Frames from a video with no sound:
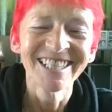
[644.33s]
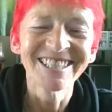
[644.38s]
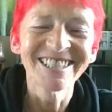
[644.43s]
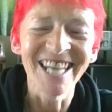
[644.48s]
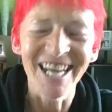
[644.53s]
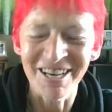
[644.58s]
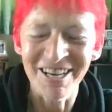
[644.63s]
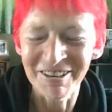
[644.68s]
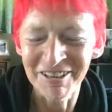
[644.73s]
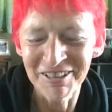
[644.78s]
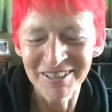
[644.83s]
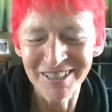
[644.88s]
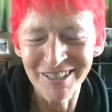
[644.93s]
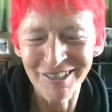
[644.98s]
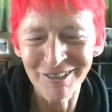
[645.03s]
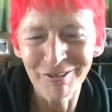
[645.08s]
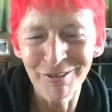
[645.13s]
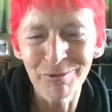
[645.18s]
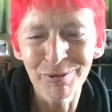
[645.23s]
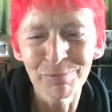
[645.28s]
down in the
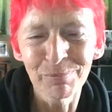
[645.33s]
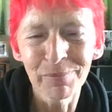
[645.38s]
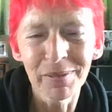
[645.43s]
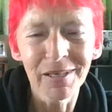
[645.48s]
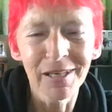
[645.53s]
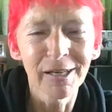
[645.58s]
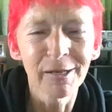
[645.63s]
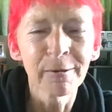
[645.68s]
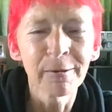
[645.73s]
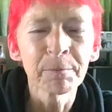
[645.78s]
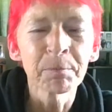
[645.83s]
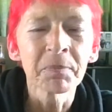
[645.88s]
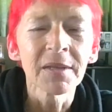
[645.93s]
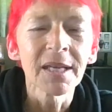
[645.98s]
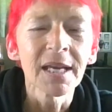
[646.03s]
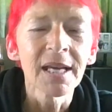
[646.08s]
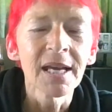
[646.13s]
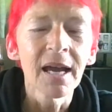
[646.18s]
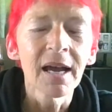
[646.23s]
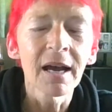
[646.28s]
description below.
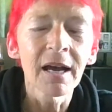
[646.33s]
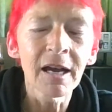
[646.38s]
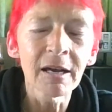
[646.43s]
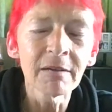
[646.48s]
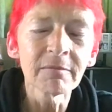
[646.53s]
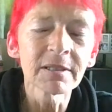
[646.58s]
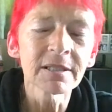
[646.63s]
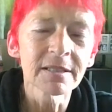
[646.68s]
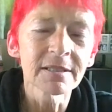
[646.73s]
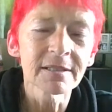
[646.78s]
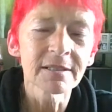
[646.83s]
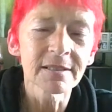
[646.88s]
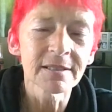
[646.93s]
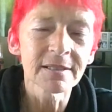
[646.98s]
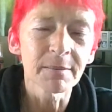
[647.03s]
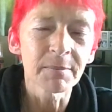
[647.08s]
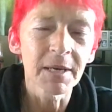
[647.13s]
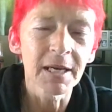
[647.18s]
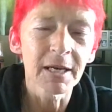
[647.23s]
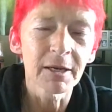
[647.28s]
I hope this is of
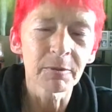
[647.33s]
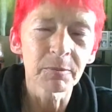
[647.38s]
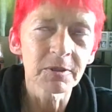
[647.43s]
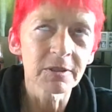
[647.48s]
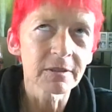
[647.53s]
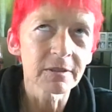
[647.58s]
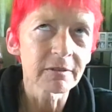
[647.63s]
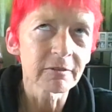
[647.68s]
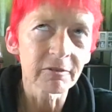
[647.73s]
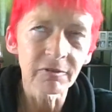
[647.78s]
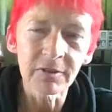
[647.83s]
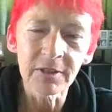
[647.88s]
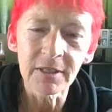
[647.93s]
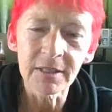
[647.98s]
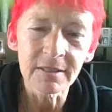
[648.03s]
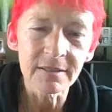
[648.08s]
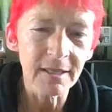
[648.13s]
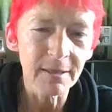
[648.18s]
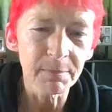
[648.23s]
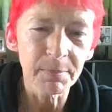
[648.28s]
some help to
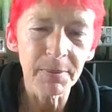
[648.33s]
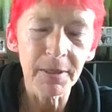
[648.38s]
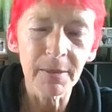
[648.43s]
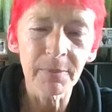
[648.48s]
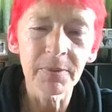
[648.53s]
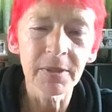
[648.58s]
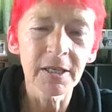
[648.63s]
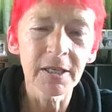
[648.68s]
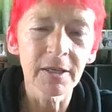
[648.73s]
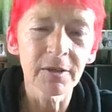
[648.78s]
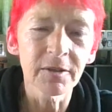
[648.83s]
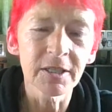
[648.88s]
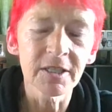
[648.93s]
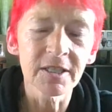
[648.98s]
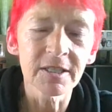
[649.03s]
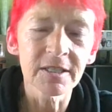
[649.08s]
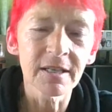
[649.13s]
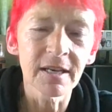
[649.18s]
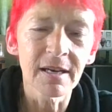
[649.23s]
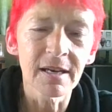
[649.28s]
first-time puppy
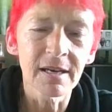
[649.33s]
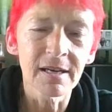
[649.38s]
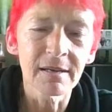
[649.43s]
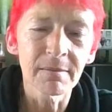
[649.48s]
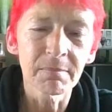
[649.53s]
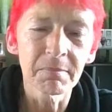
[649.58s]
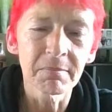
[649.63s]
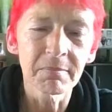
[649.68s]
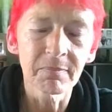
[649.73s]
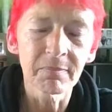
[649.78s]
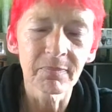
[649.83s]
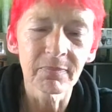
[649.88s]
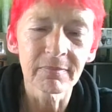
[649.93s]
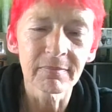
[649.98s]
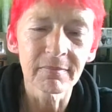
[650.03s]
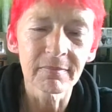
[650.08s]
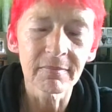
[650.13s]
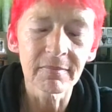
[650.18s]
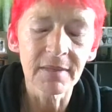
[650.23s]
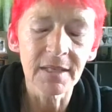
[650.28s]
owners.
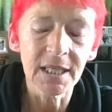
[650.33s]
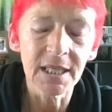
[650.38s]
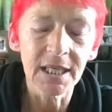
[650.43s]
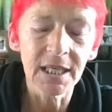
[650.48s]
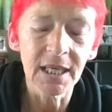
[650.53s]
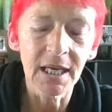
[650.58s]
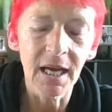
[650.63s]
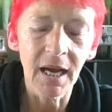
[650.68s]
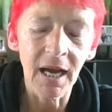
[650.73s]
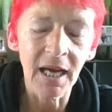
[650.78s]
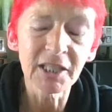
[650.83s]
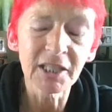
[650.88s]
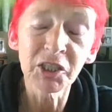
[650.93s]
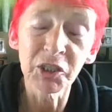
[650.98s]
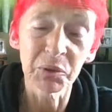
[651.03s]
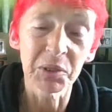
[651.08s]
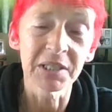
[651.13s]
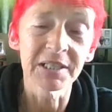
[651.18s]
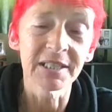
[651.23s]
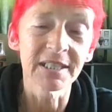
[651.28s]
I
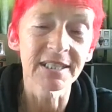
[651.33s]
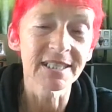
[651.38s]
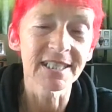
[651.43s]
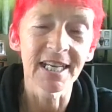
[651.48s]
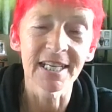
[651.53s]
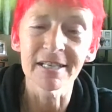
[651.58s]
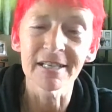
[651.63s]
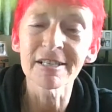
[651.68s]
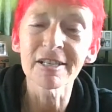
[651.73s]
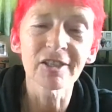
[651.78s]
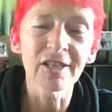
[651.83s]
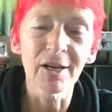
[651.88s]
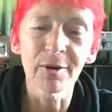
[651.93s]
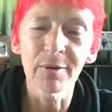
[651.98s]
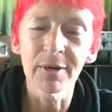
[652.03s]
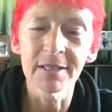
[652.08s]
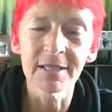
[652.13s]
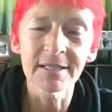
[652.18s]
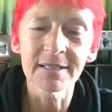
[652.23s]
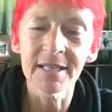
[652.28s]
do understand. I so
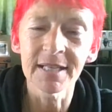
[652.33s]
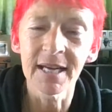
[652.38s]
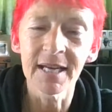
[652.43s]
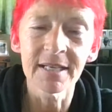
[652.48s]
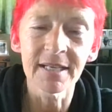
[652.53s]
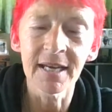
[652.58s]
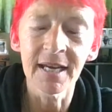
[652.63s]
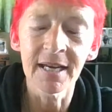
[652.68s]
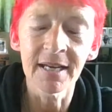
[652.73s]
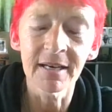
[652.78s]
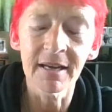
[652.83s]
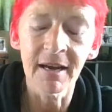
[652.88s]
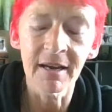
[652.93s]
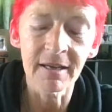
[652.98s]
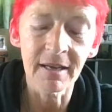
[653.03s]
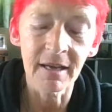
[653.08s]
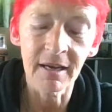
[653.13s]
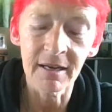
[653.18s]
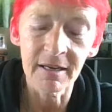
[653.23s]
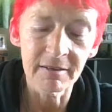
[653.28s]
understand. And
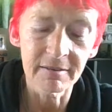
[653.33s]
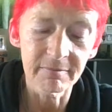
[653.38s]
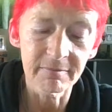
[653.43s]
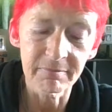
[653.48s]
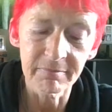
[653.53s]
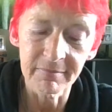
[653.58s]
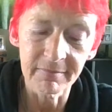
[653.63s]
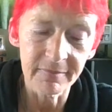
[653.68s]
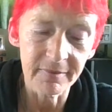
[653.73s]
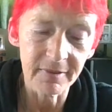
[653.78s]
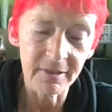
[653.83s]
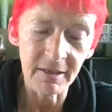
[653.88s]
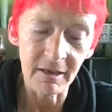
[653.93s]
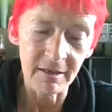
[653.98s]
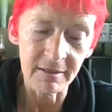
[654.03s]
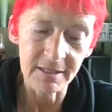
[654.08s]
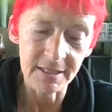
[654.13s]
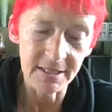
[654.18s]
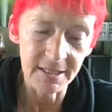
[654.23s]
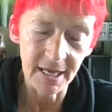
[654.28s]
I
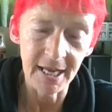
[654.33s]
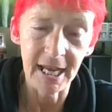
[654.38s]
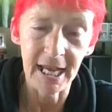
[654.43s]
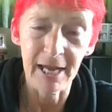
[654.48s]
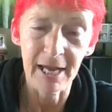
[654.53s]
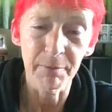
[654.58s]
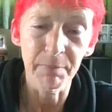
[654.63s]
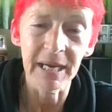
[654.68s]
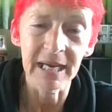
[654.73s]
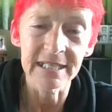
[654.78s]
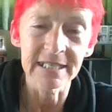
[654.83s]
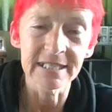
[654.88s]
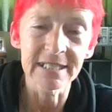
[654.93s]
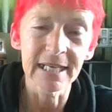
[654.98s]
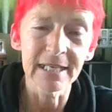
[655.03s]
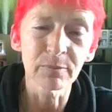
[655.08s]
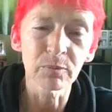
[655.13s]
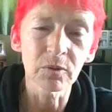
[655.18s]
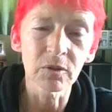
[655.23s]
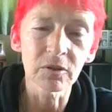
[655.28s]
can't say how bad
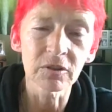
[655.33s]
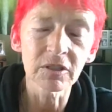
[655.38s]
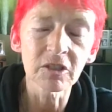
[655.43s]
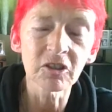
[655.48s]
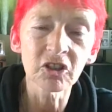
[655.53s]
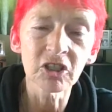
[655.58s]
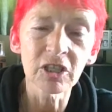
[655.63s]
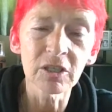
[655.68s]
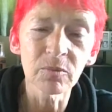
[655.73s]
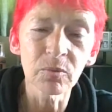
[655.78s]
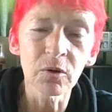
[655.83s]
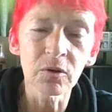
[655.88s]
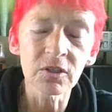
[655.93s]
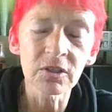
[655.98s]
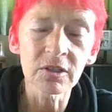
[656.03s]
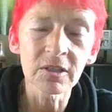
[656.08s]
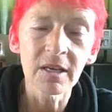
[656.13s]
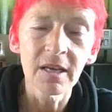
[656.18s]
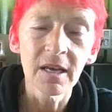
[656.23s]
Zed was. She was,